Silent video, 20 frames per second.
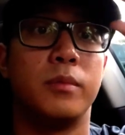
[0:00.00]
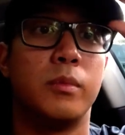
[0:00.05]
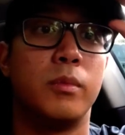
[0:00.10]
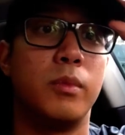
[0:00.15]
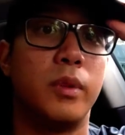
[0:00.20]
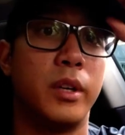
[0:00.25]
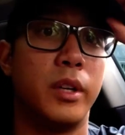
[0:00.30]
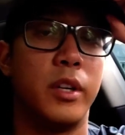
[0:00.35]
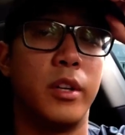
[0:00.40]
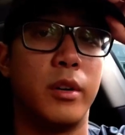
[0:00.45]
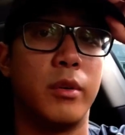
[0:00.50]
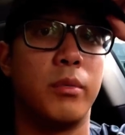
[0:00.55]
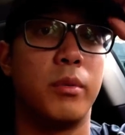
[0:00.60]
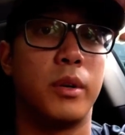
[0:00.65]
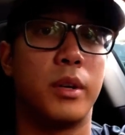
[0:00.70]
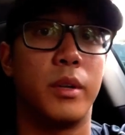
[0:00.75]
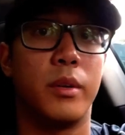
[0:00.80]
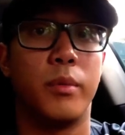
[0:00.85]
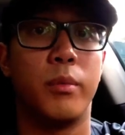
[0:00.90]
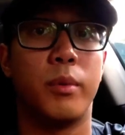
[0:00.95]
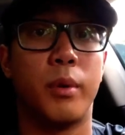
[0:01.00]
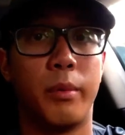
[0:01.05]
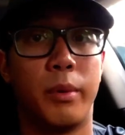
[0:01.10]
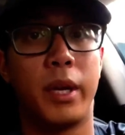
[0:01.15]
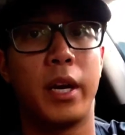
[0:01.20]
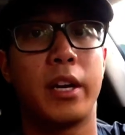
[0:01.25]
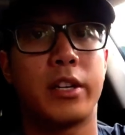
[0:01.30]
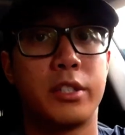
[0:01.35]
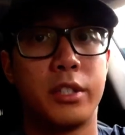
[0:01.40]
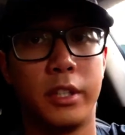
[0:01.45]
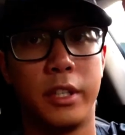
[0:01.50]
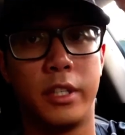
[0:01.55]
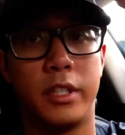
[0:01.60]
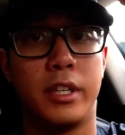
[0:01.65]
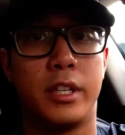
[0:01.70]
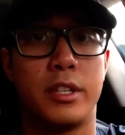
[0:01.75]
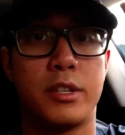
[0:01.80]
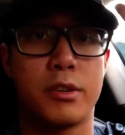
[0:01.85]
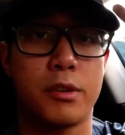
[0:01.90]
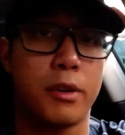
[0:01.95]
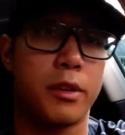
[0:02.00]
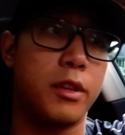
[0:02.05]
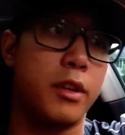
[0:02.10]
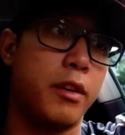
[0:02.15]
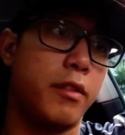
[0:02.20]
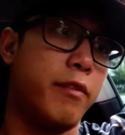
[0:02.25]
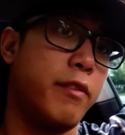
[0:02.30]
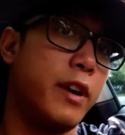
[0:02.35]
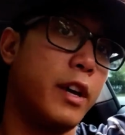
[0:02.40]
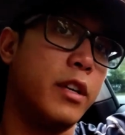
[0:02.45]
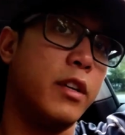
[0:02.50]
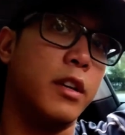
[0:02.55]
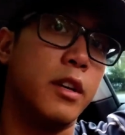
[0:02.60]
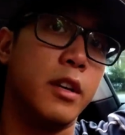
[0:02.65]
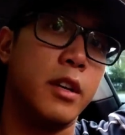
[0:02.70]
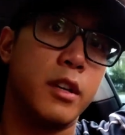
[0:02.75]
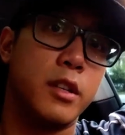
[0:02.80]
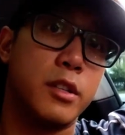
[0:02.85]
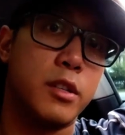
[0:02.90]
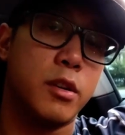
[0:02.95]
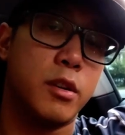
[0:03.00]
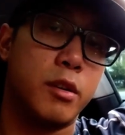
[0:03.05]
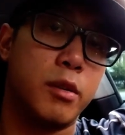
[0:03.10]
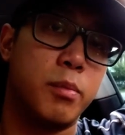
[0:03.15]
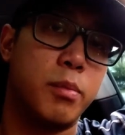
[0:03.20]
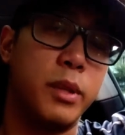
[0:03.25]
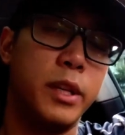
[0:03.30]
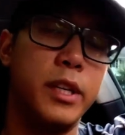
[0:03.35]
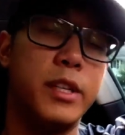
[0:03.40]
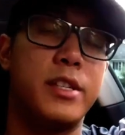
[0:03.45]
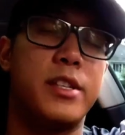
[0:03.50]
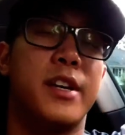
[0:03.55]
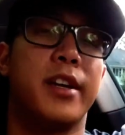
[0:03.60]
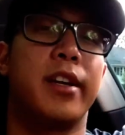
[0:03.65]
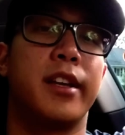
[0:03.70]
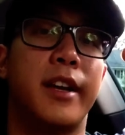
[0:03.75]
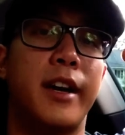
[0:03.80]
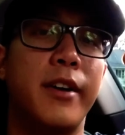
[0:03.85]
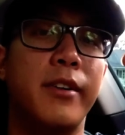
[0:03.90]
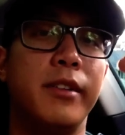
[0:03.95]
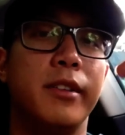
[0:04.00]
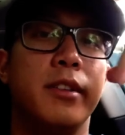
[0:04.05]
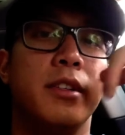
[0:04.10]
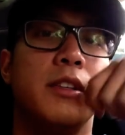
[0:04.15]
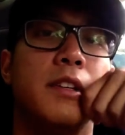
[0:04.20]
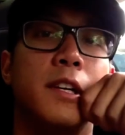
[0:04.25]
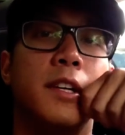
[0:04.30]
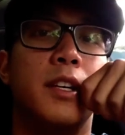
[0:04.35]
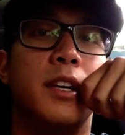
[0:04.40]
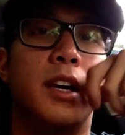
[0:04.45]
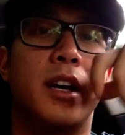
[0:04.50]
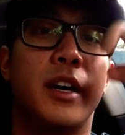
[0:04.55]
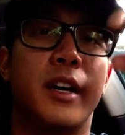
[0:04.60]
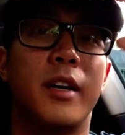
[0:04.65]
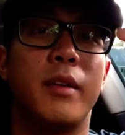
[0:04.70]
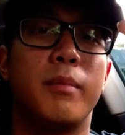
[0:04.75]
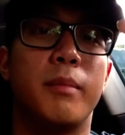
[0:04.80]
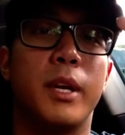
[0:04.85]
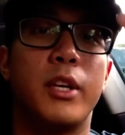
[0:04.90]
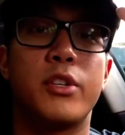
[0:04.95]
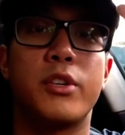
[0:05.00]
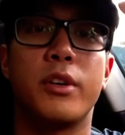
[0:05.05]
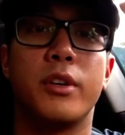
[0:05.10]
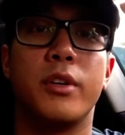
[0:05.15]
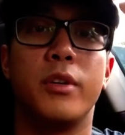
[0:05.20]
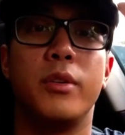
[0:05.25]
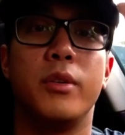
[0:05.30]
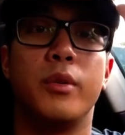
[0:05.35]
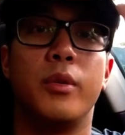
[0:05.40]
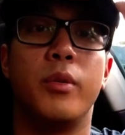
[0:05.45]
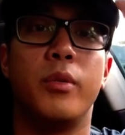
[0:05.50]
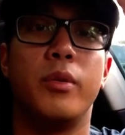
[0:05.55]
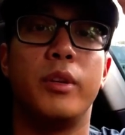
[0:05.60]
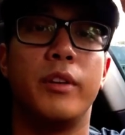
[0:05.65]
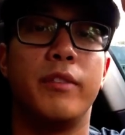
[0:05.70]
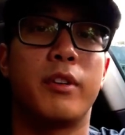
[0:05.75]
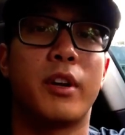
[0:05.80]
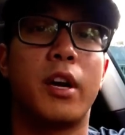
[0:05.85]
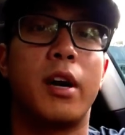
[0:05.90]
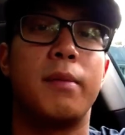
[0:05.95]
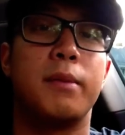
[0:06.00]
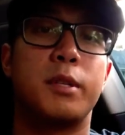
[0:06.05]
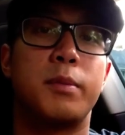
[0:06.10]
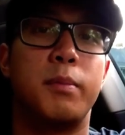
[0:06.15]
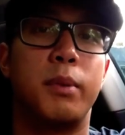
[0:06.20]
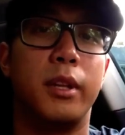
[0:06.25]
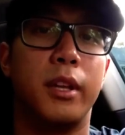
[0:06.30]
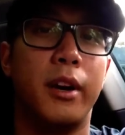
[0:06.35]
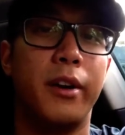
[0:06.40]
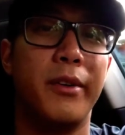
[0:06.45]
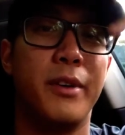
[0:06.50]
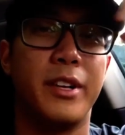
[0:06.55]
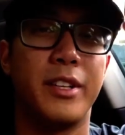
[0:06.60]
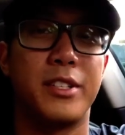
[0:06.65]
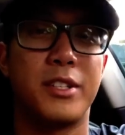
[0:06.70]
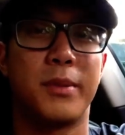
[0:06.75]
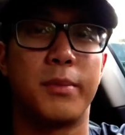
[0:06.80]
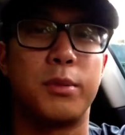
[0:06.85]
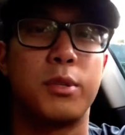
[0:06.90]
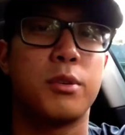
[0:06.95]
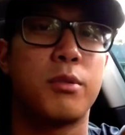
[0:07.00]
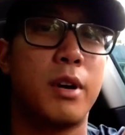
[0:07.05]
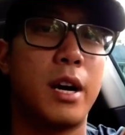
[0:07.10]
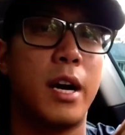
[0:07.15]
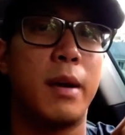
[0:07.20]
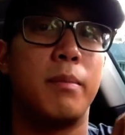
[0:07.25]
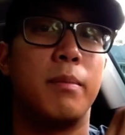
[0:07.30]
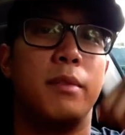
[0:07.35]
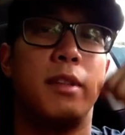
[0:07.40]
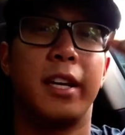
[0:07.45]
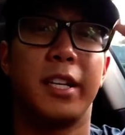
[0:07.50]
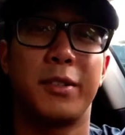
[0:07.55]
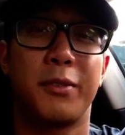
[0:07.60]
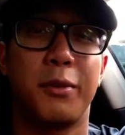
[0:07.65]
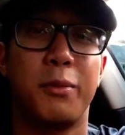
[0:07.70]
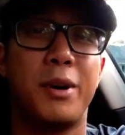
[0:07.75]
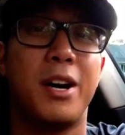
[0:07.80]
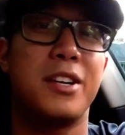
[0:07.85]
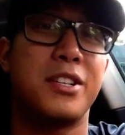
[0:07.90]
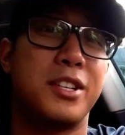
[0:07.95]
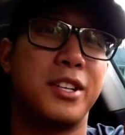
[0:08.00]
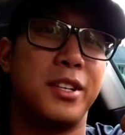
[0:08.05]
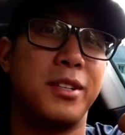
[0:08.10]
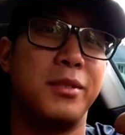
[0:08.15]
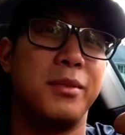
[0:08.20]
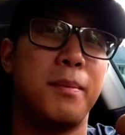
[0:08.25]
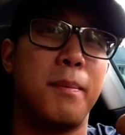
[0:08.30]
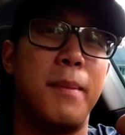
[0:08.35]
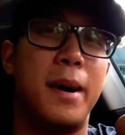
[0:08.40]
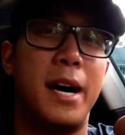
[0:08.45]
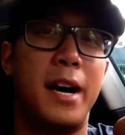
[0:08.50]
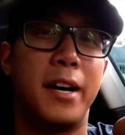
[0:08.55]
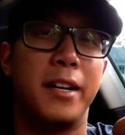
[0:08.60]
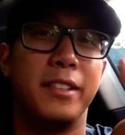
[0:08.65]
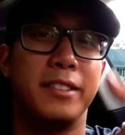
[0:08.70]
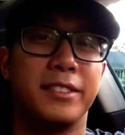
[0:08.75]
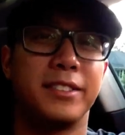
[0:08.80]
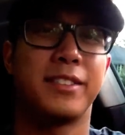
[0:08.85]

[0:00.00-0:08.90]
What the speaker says: What we actually did during the event. So please check it out, and make sure you leave your comments below and subscribe. Thanks for watching. Bye.